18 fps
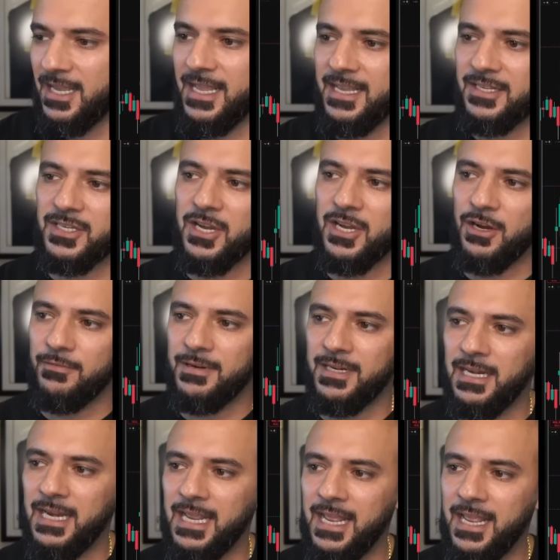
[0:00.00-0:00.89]

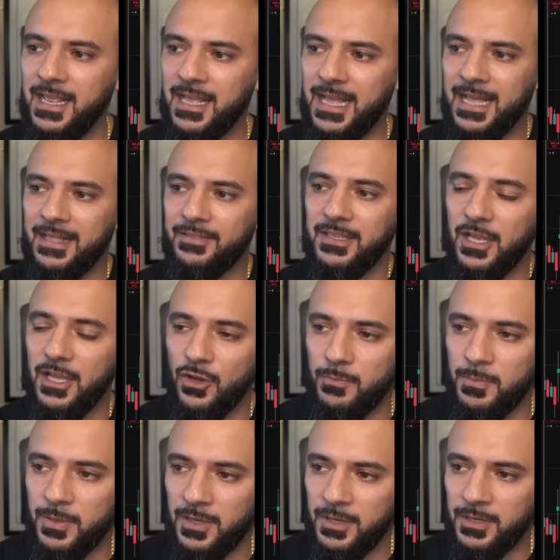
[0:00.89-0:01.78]
currently at the
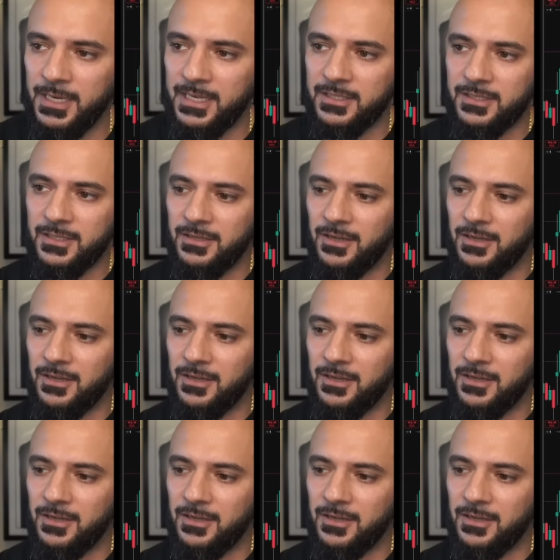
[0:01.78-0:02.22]
open. It's not